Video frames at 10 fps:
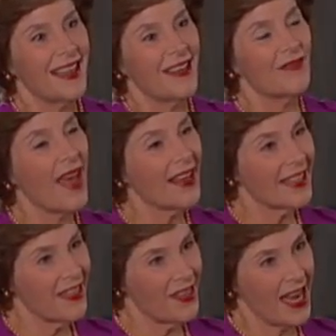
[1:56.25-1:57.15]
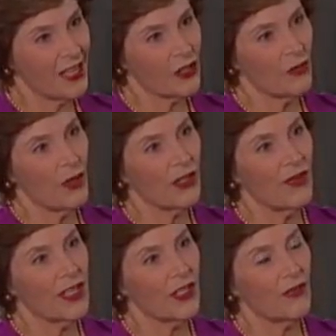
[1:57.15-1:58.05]
uh, founded the National Book
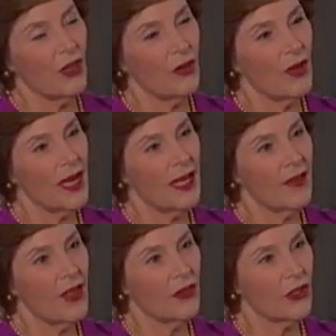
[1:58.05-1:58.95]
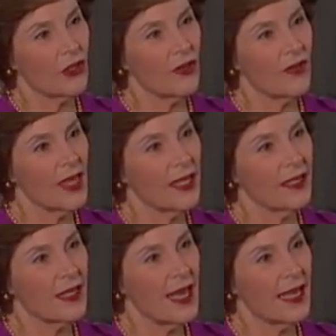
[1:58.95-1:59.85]
Festival, uh, those sort of
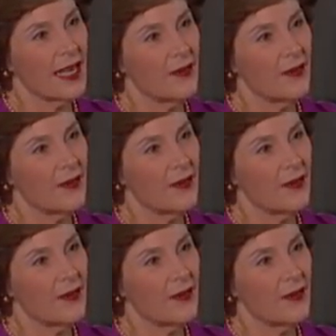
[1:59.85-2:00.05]
things that,